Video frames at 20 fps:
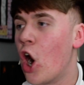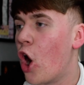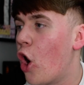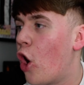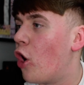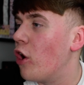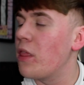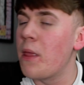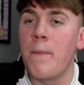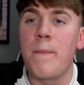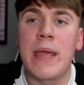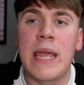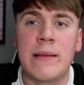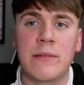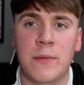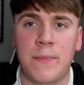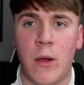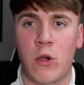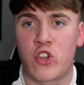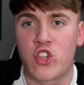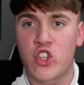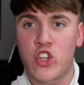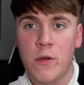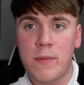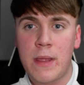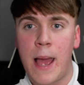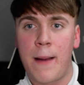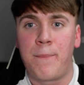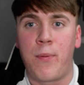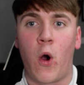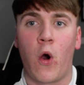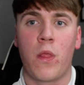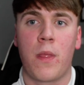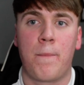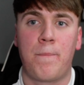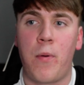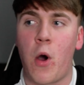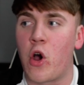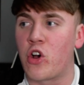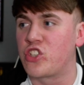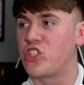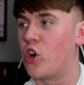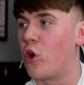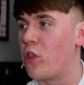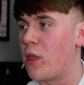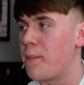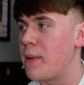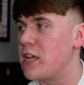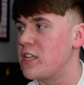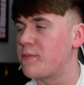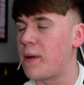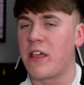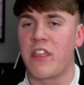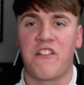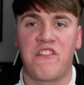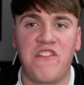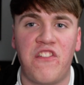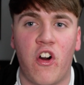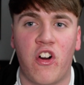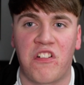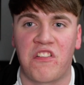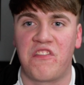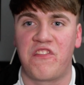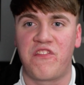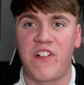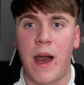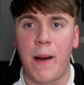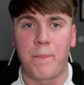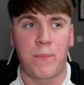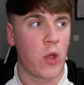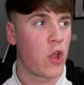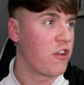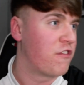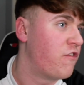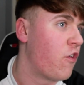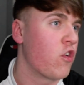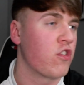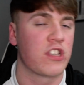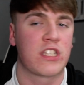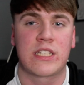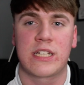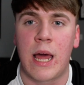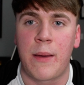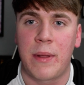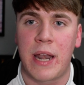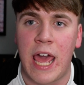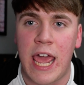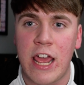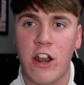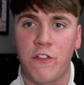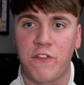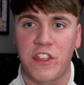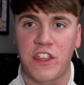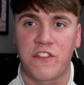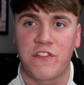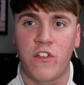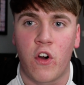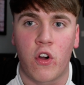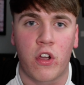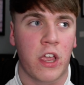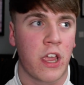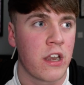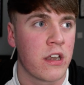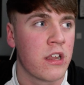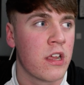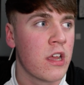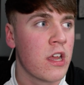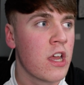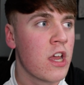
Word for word: All the memes about chuck that ball in the box and all the memes about the fucking fat bird fucking slamming our head off this fucking